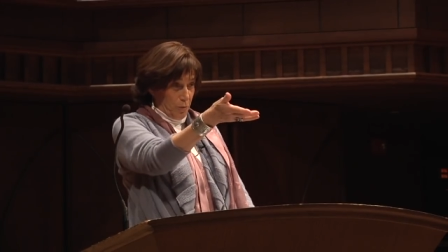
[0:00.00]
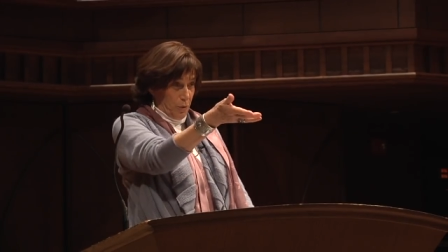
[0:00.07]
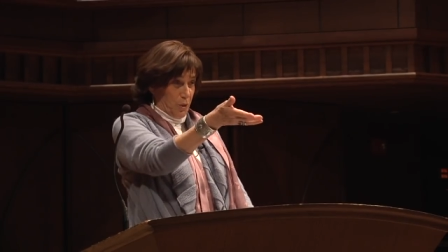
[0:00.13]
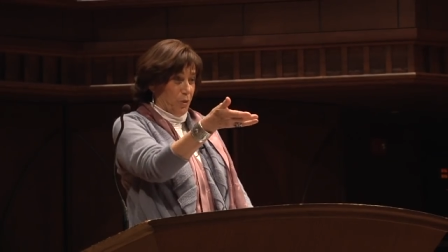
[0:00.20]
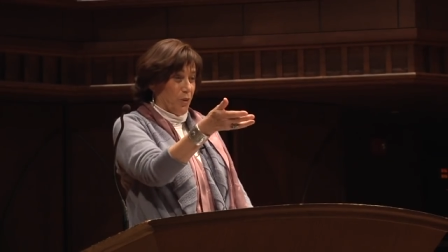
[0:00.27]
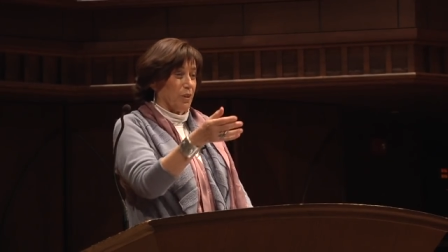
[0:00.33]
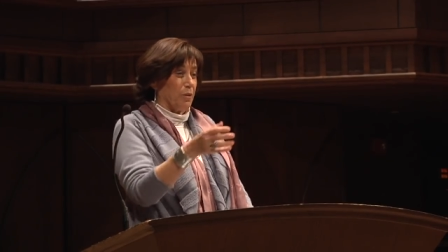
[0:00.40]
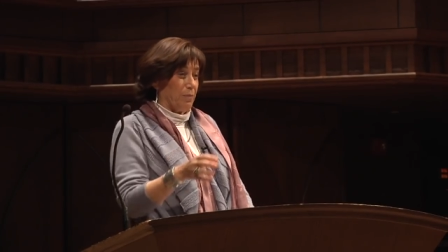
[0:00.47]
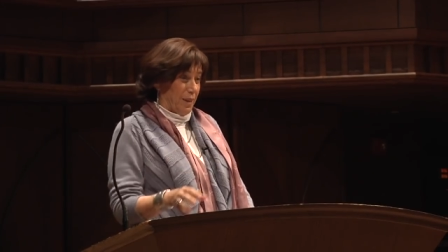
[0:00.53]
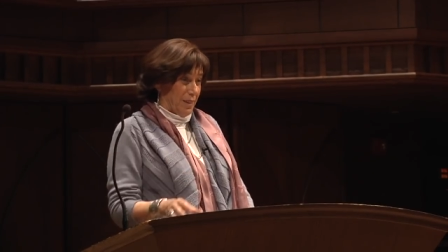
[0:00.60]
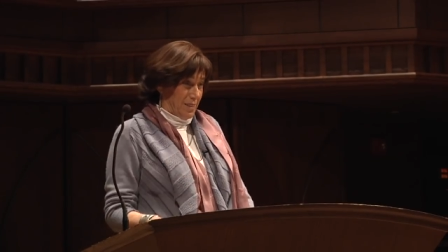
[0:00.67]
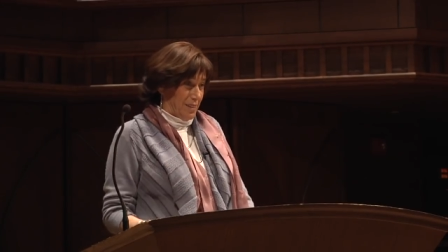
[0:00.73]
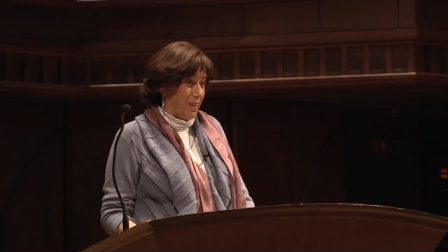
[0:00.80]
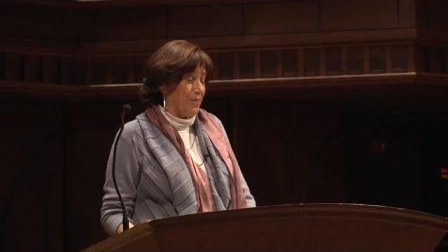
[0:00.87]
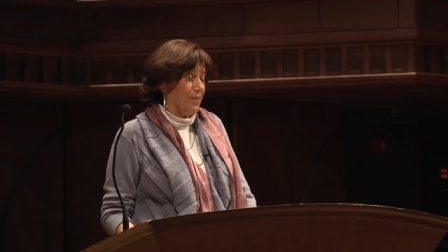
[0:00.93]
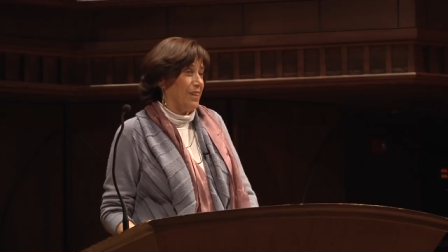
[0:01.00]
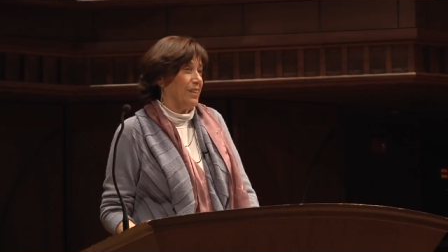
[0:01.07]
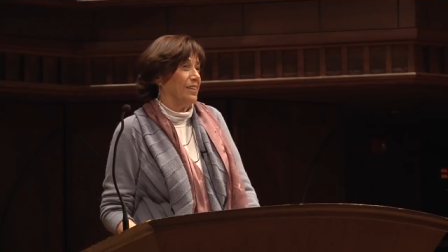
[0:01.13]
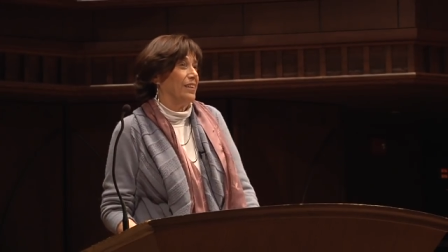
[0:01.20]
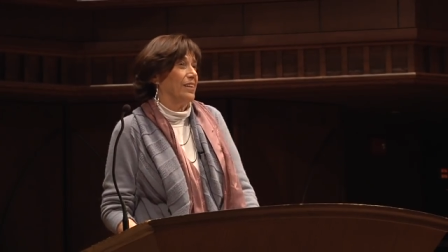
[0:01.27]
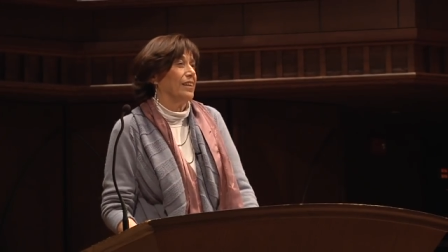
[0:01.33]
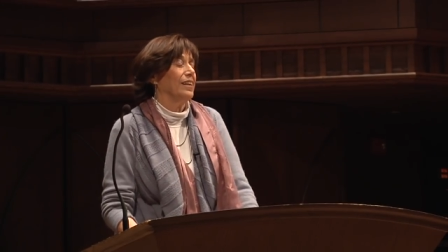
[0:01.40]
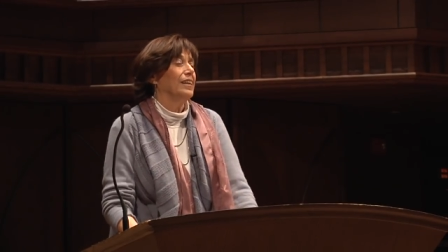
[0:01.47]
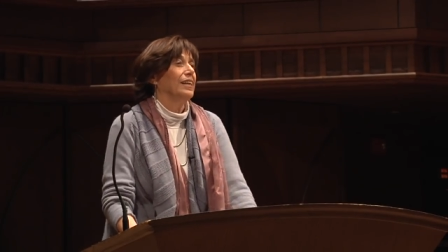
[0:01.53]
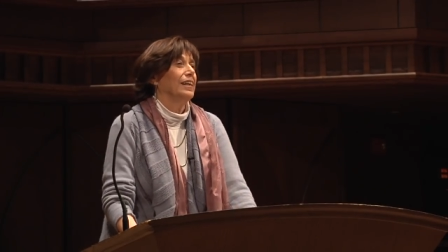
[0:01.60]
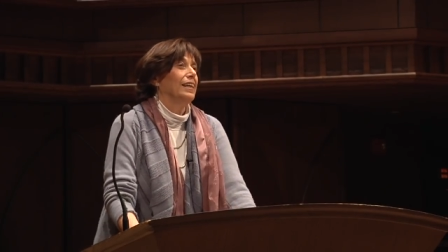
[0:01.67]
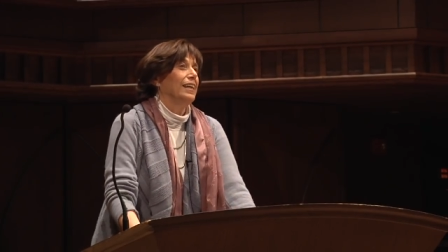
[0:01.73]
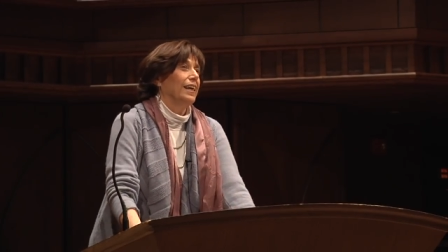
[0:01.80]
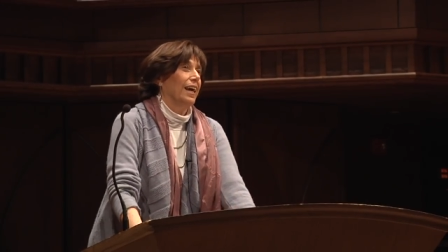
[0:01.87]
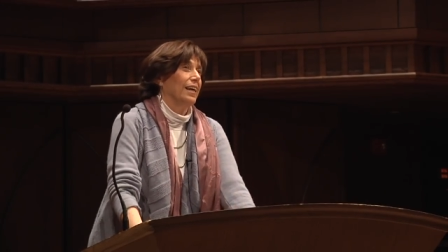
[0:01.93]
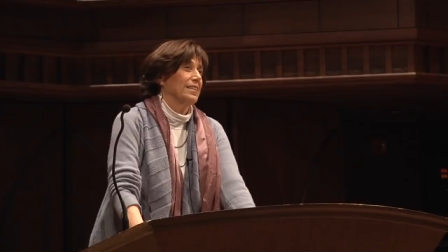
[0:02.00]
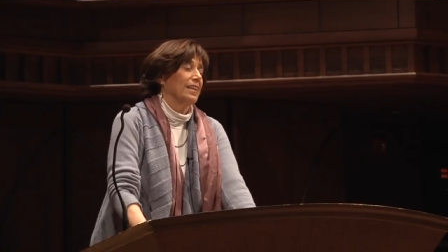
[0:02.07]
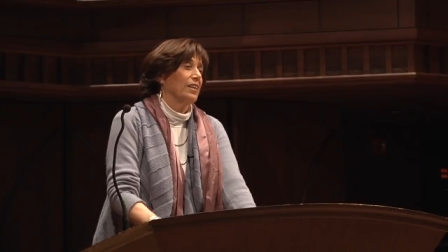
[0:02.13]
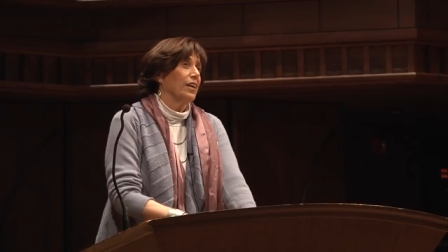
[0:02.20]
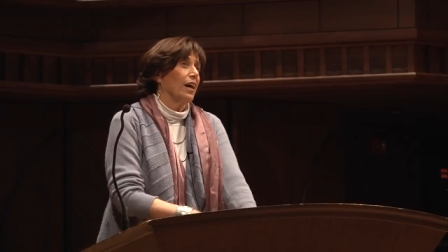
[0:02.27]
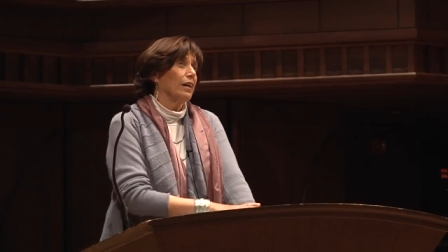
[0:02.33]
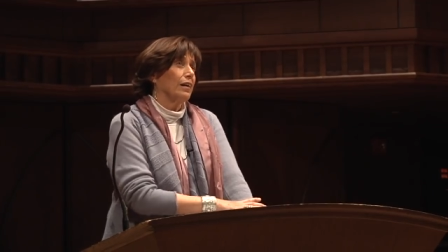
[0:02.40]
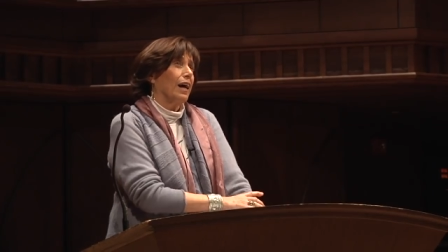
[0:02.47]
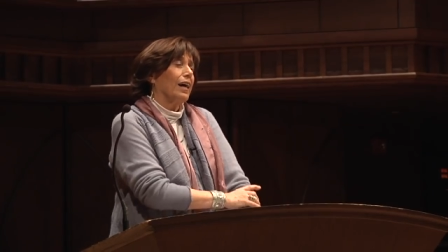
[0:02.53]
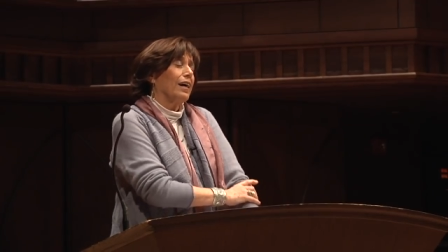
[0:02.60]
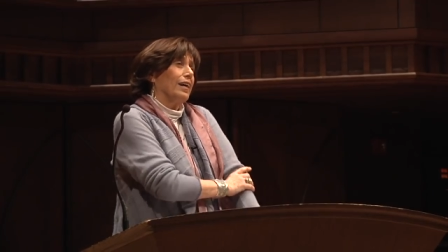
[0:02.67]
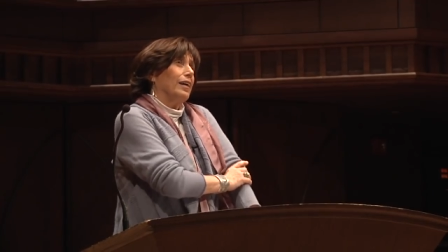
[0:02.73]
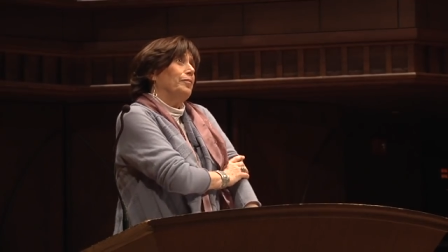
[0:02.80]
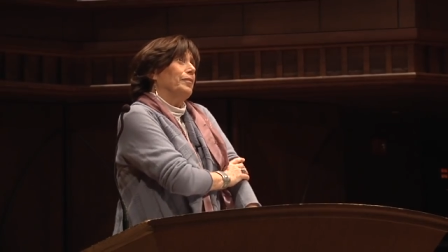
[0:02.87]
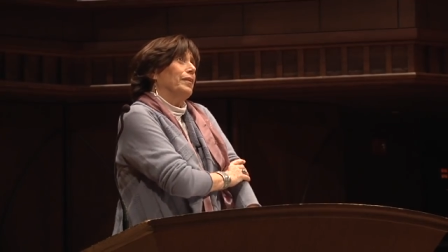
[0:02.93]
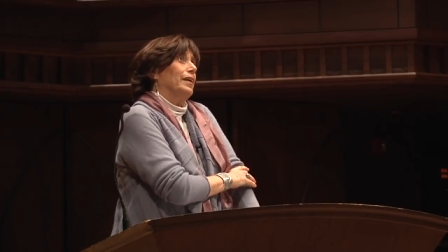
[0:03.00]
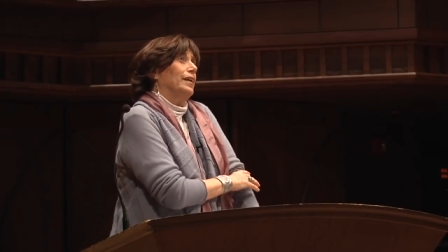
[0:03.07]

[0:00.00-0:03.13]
we talked about southern India, and satyagraha,